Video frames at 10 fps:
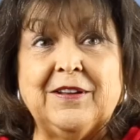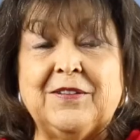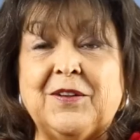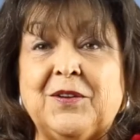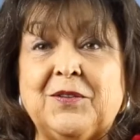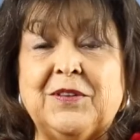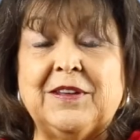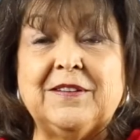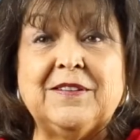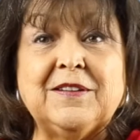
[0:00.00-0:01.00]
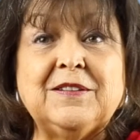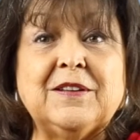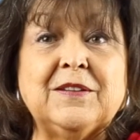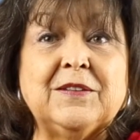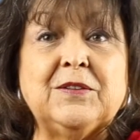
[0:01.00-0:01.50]
and so the
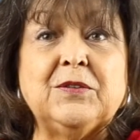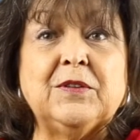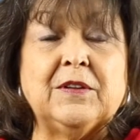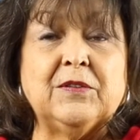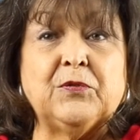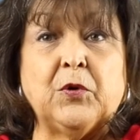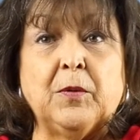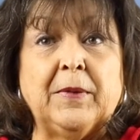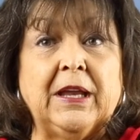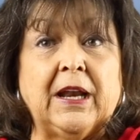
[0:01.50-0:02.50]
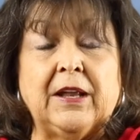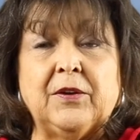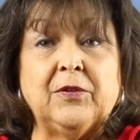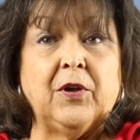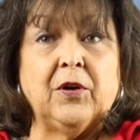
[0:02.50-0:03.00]
assistants do this for me, and I
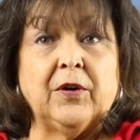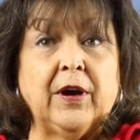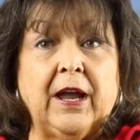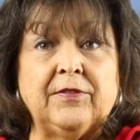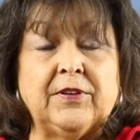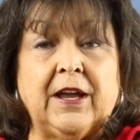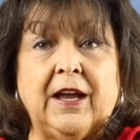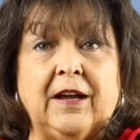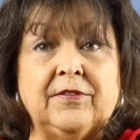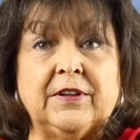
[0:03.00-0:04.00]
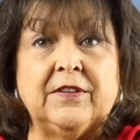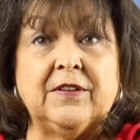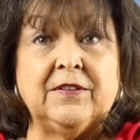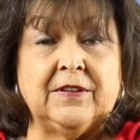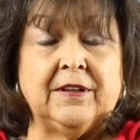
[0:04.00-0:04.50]
no longer have to have an
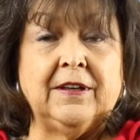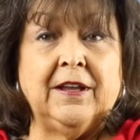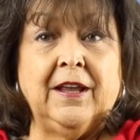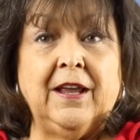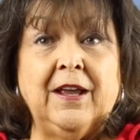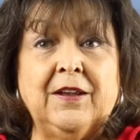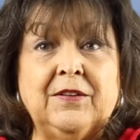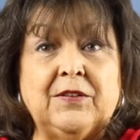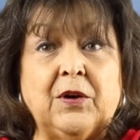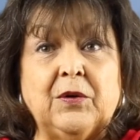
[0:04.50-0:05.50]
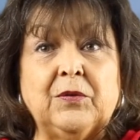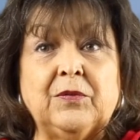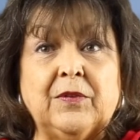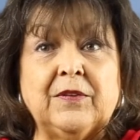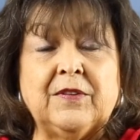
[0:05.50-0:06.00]
assistant. So
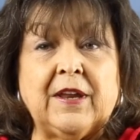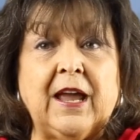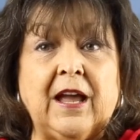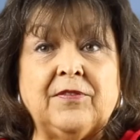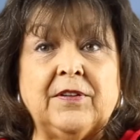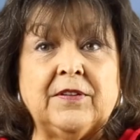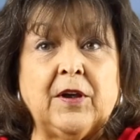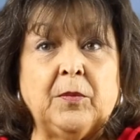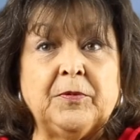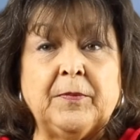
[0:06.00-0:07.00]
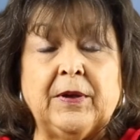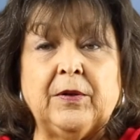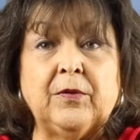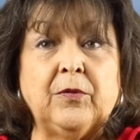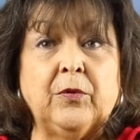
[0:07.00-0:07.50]
the staff has helped
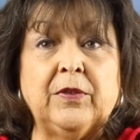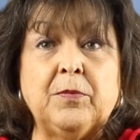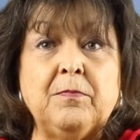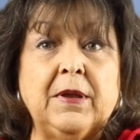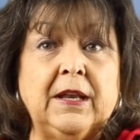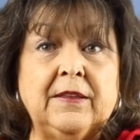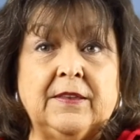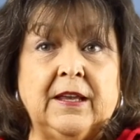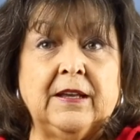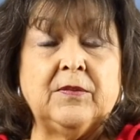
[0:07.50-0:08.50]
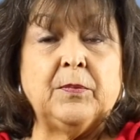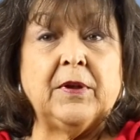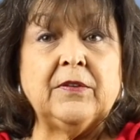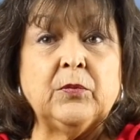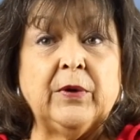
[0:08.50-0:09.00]
me with many things,
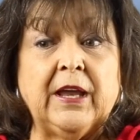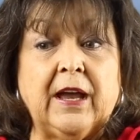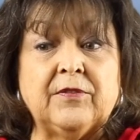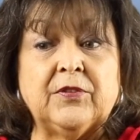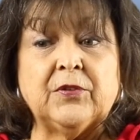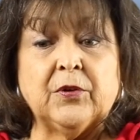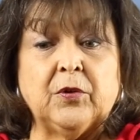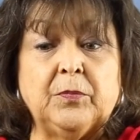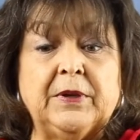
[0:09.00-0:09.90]
plus we have circle